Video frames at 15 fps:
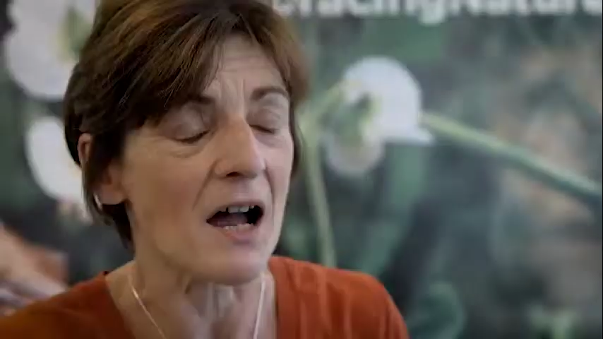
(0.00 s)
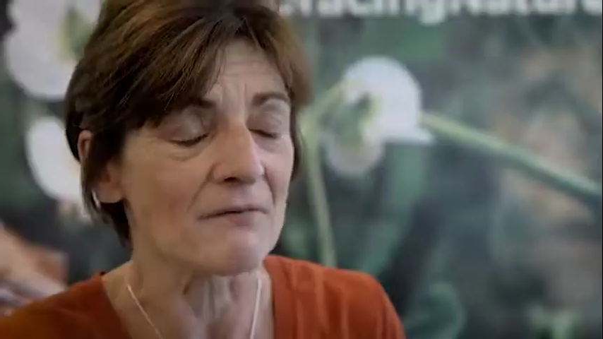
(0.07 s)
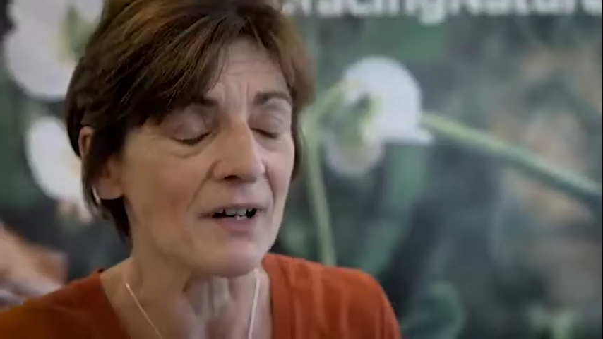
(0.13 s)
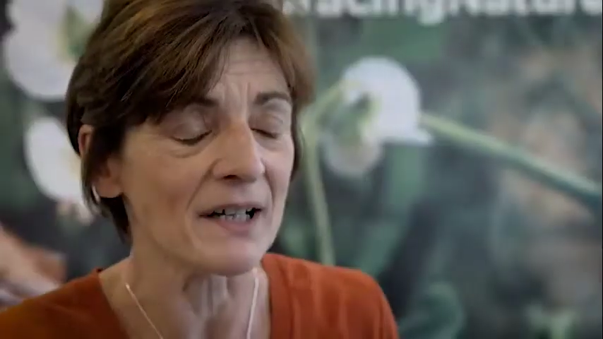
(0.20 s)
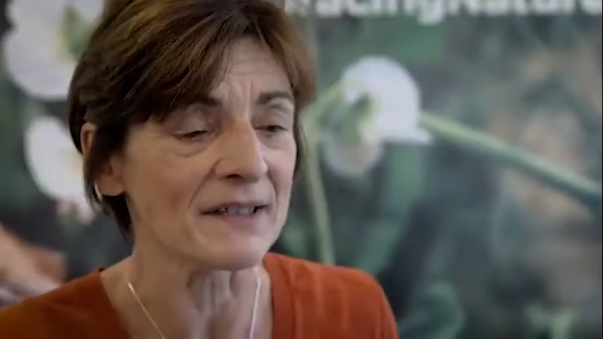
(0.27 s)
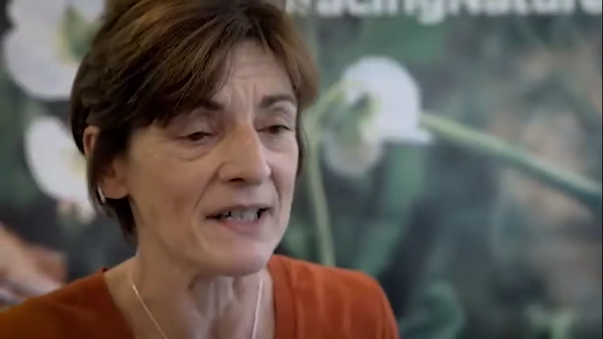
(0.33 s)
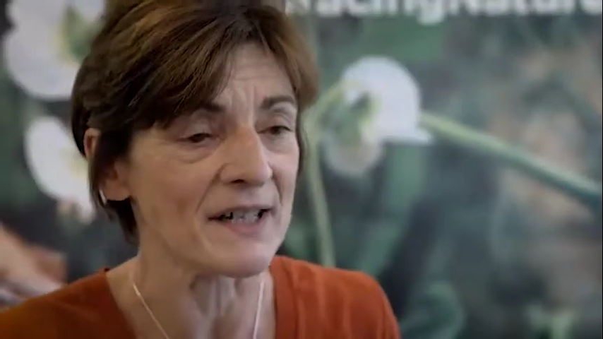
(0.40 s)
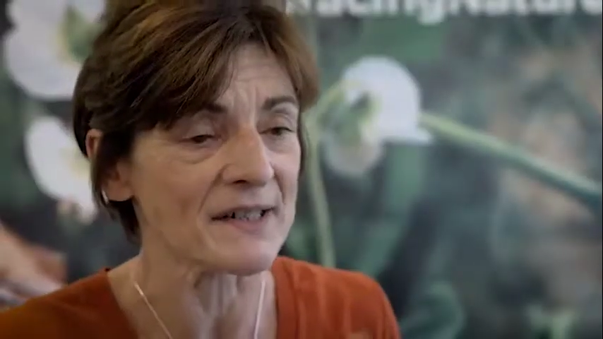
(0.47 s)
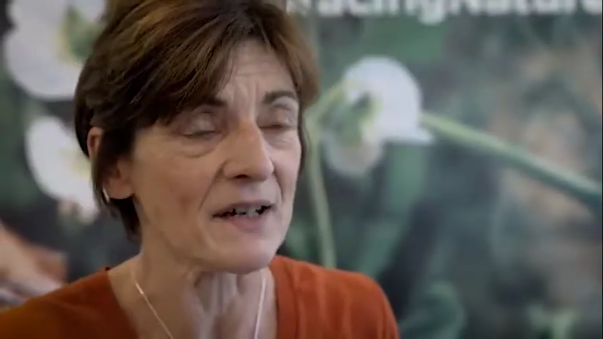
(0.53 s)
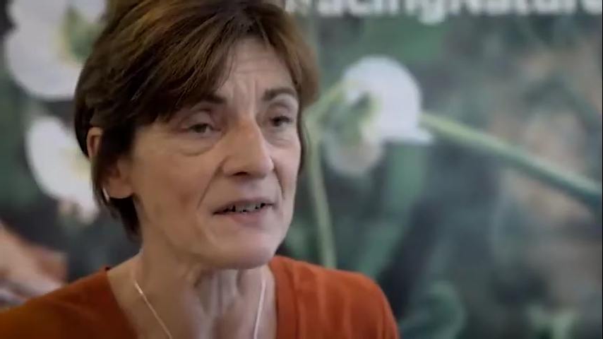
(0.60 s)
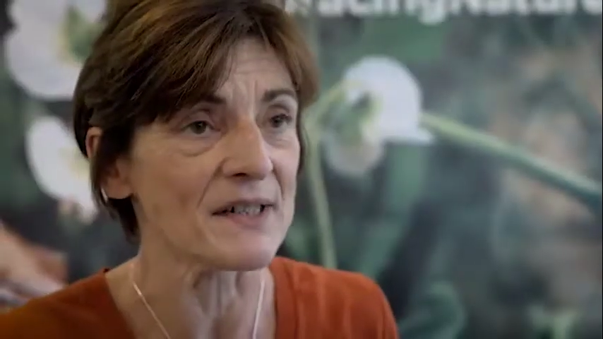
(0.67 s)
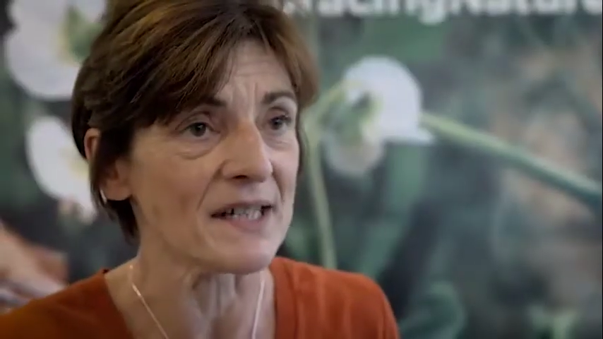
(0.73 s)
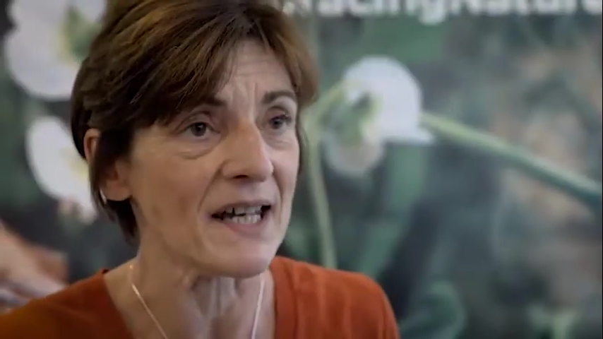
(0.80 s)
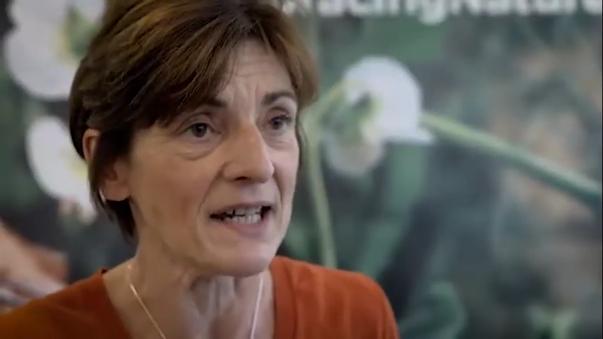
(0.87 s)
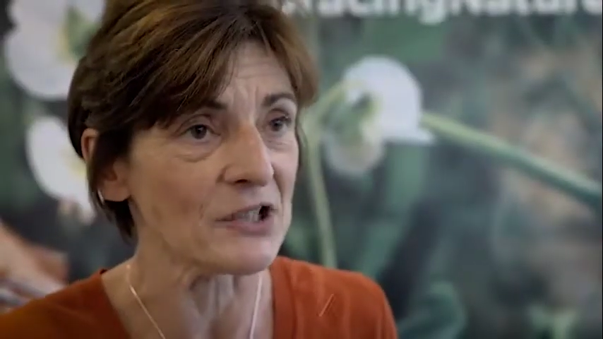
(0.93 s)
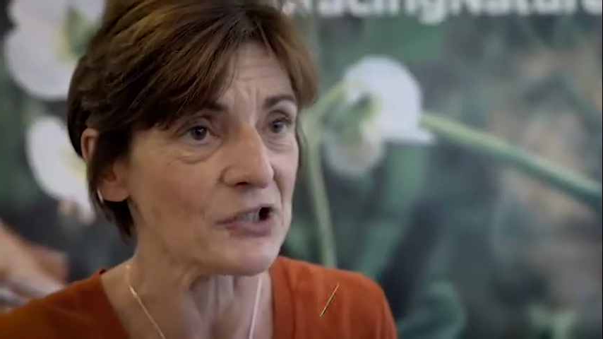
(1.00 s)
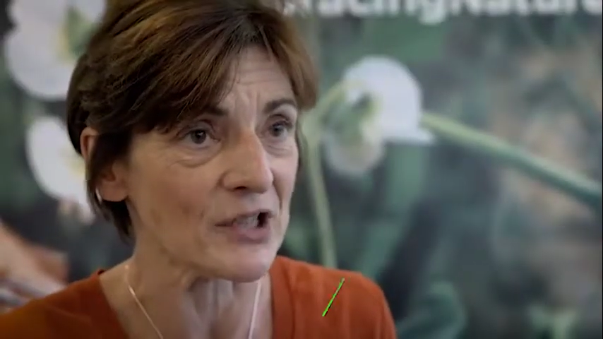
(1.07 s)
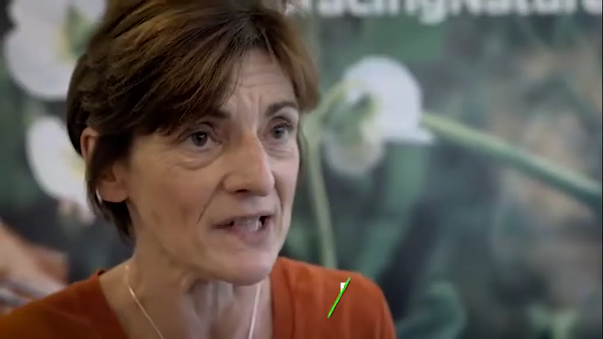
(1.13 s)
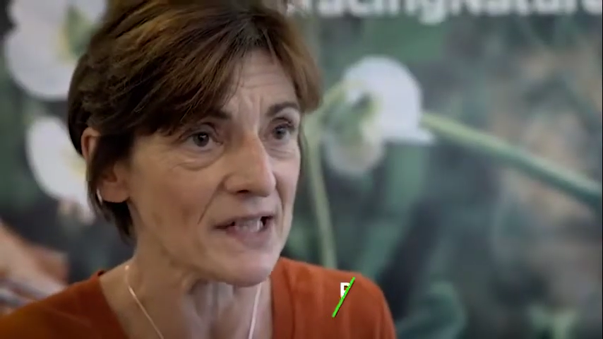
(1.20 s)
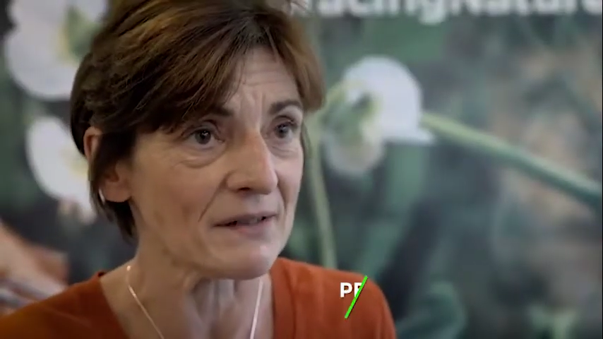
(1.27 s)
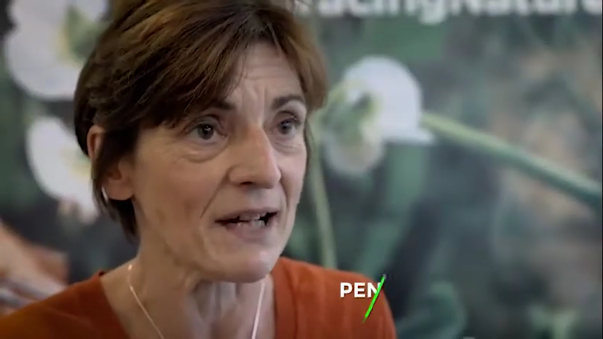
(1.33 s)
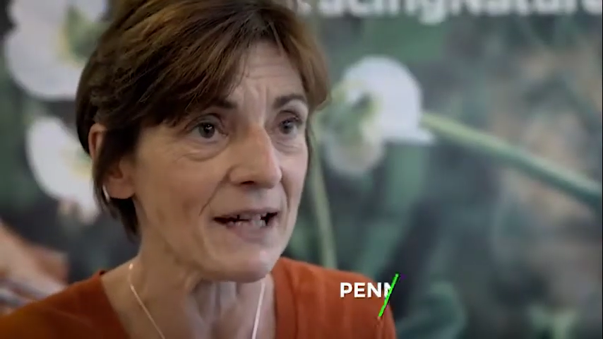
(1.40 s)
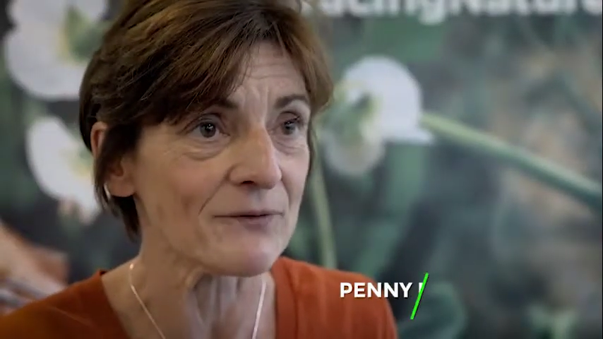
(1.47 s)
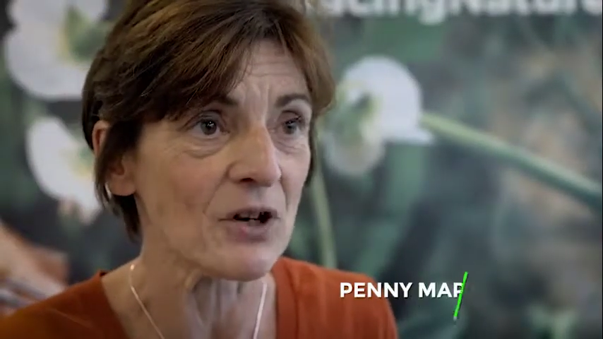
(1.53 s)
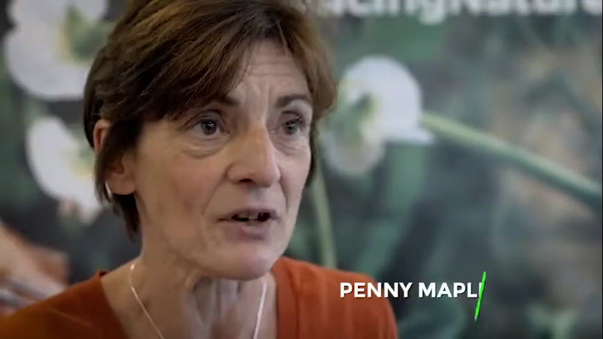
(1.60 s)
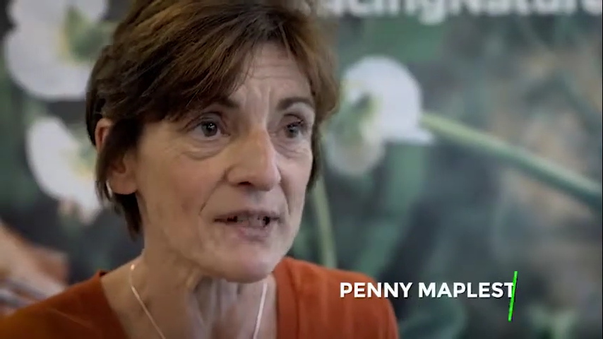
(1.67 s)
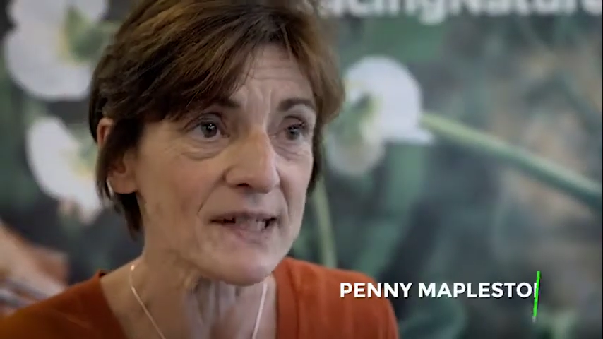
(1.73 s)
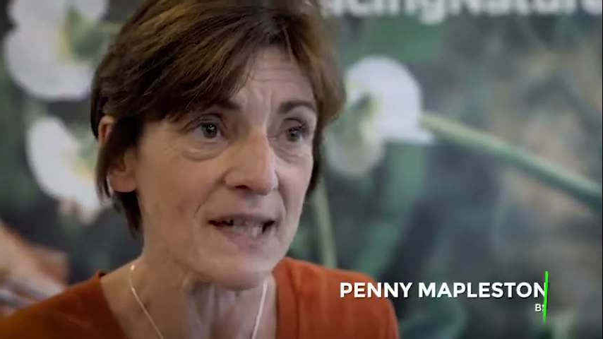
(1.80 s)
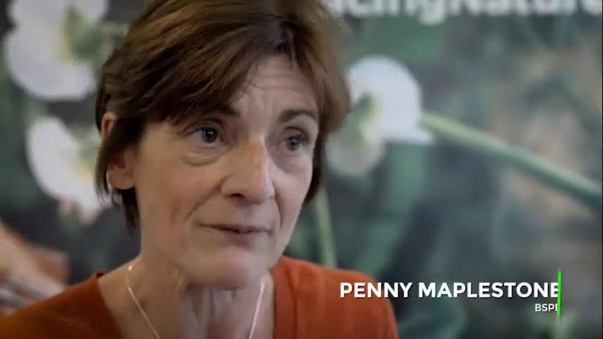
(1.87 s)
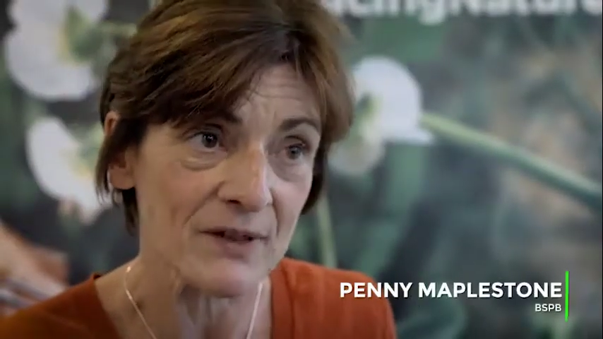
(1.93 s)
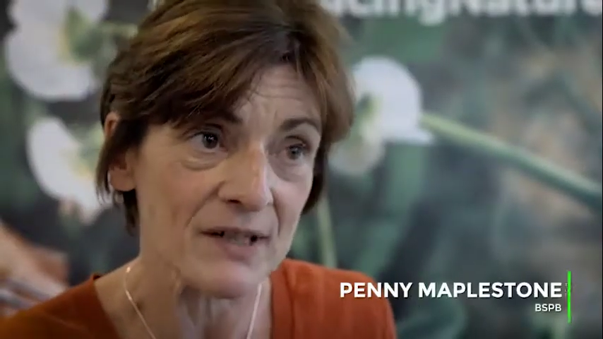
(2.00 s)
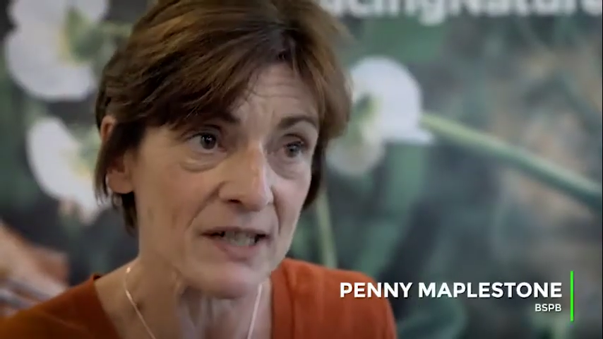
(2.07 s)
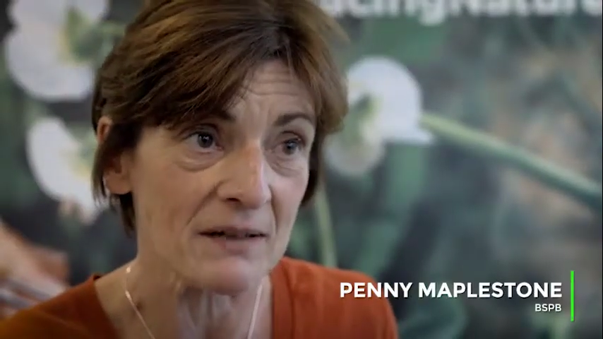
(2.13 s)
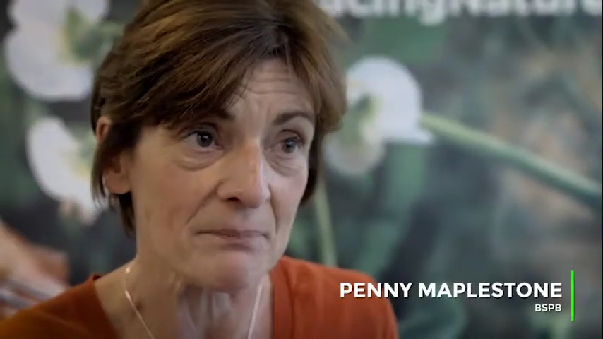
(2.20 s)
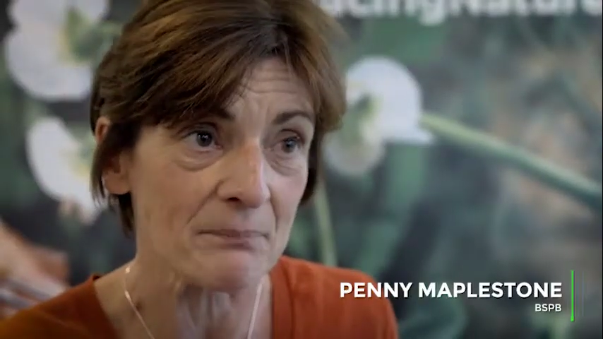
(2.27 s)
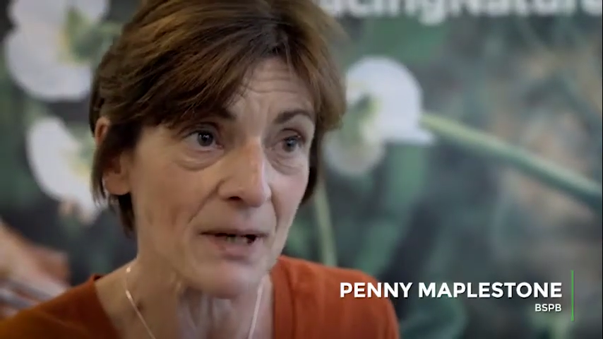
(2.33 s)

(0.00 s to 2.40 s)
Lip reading: I run the association, so I've got 70